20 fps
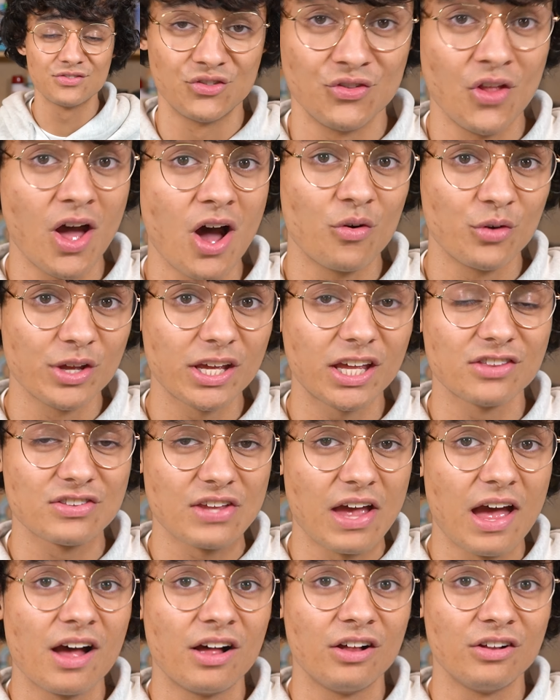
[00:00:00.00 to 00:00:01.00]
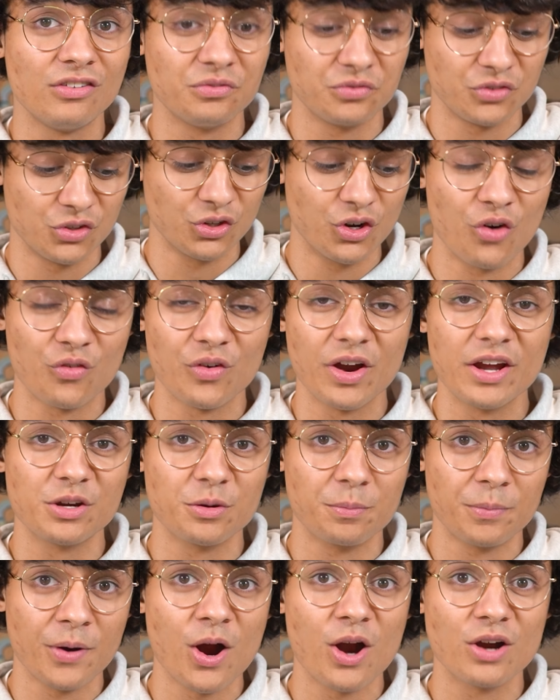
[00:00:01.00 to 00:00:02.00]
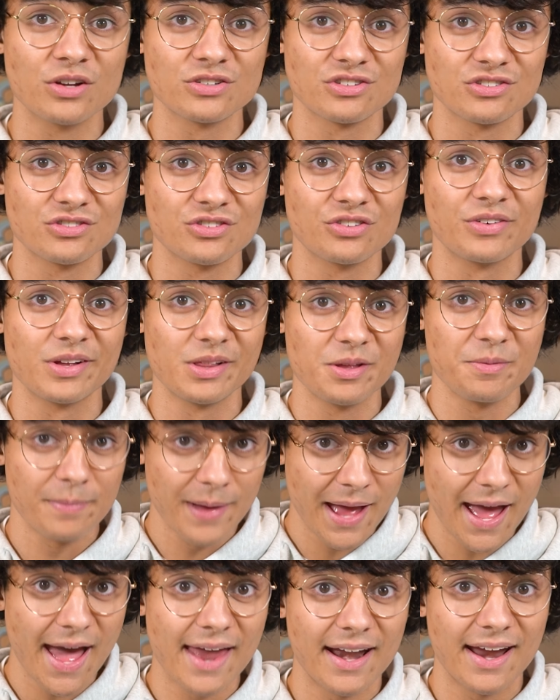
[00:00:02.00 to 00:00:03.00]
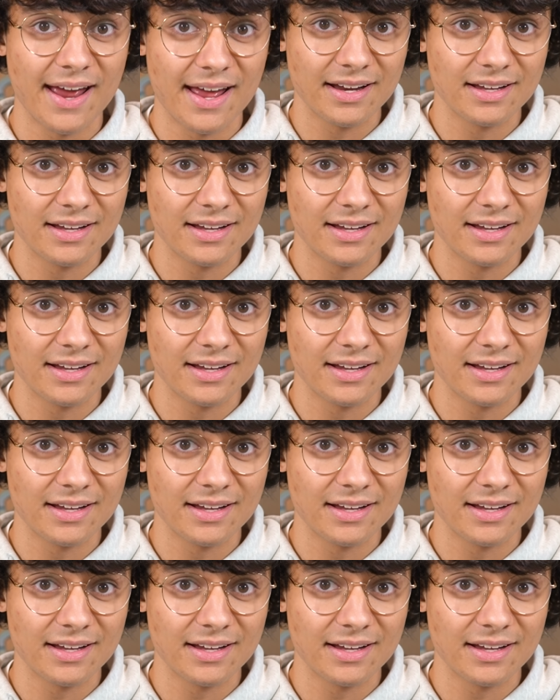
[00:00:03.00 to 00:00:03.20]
no, we can tell you don't write your bars because you're really bad at